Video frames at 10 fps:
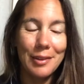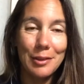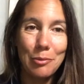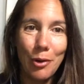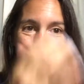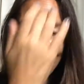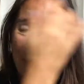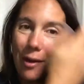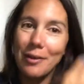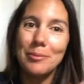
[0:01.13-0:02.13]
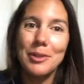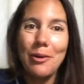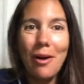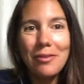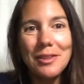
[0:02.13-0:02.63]
Good morning and welcome to
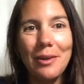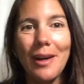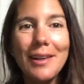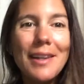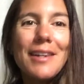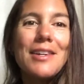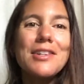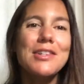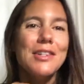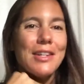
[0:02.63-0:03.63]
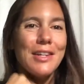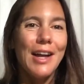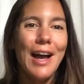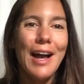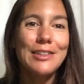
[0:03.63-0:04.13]
Coffee Talk.
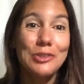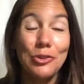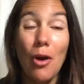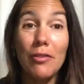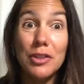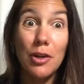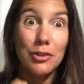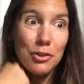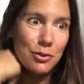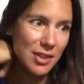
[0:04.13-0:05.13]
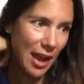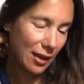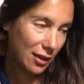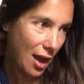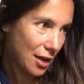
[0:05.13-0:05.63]
It's Coffee Talk
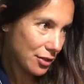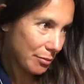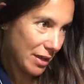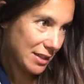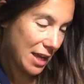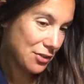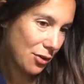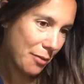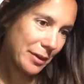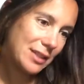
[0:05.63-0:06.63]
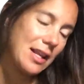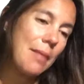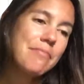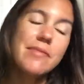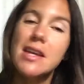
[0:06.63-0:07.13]
Tuesday. Gosh, my days are all mixed
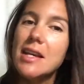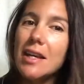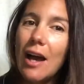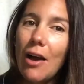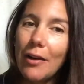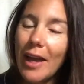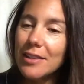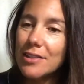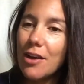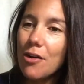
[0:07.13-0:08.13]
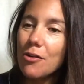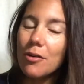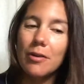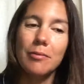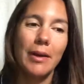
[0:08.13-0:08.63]
up. Okay,
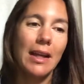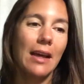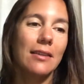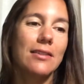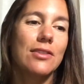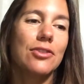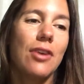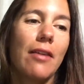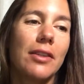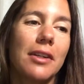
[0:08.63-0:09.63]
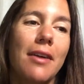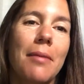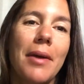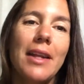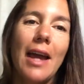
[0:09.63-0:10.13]
so my necklace is traveling
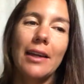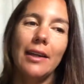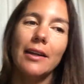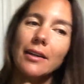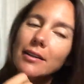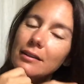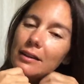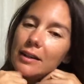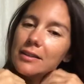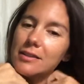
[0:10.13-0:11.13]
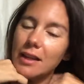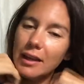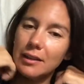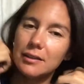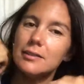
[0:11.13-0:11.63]
around my neck here. It's
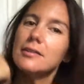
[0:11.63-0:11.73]
like